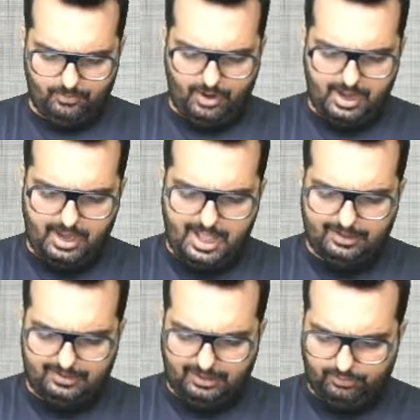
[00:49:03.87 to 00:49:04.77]

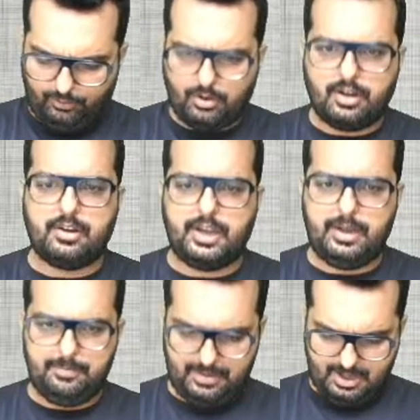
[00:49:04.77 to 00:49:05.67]

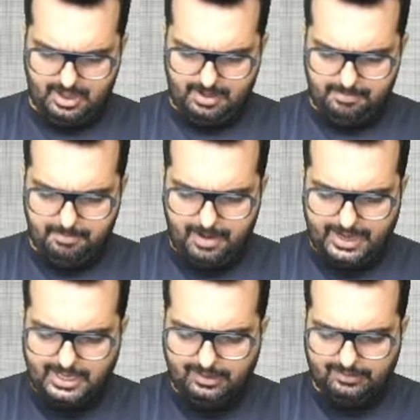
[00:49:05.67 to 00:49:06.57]
1,06,400
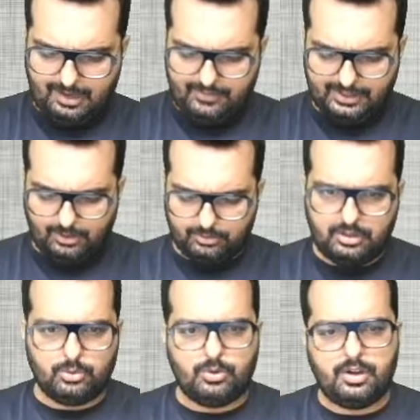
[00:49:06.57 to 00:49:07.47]
minus
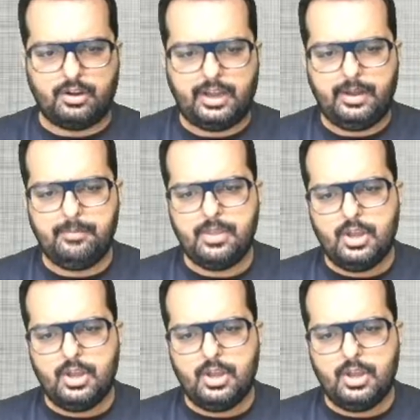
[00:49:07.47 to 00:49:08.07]
11,200,